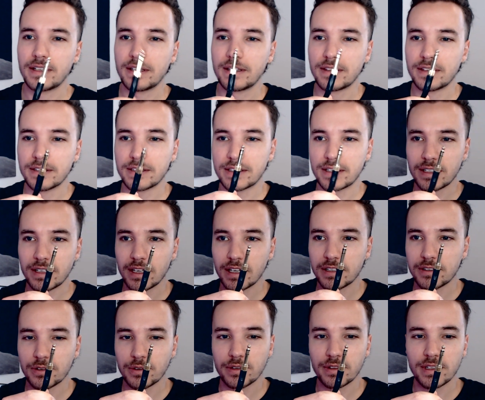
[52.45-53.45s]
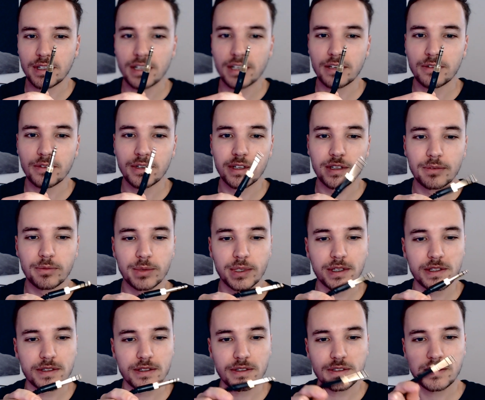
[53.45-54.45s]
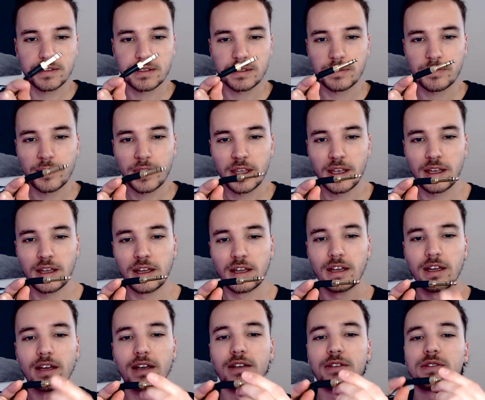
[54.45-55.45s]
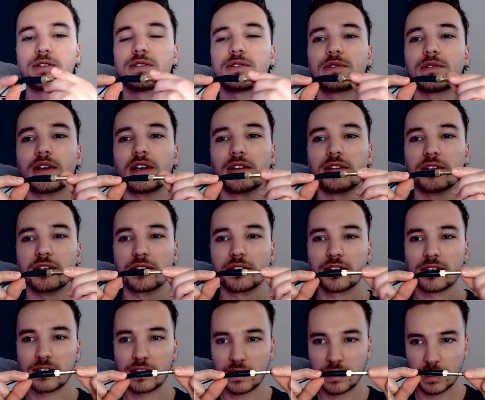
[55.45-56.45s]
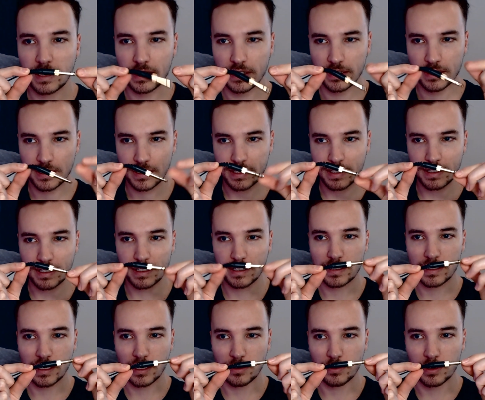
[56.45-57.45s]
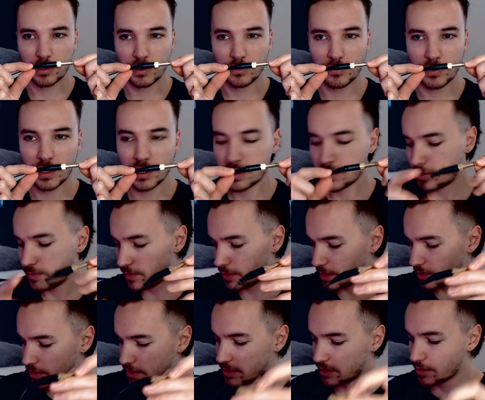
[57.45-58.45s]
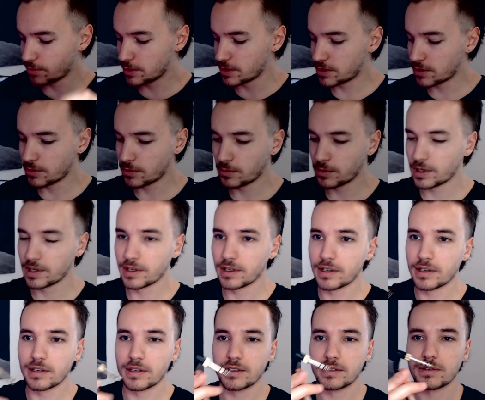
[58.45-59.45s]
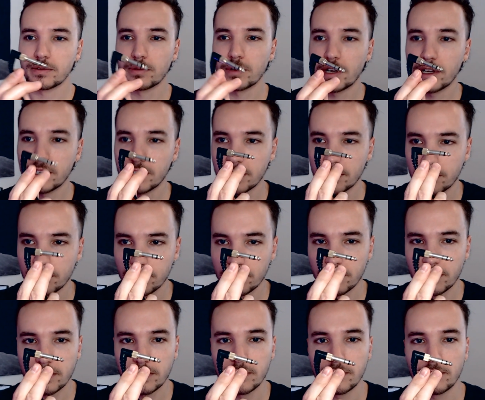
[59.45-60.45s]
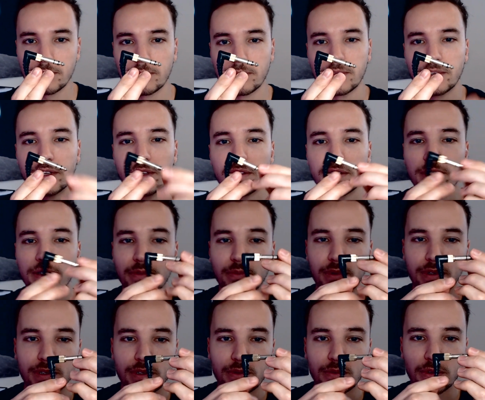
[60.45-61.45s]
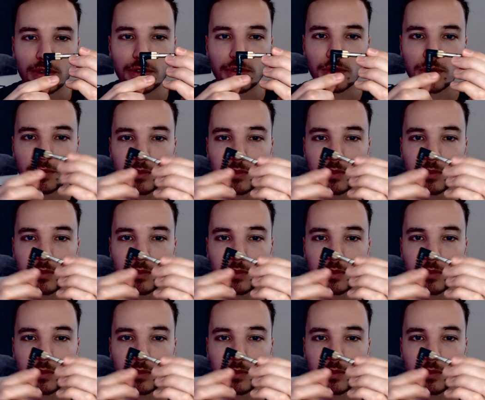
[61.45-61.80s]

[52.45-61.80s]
this connector on the end of it because it's straight like this and it just sticks out really far. The original one is a right angle like this, which is really good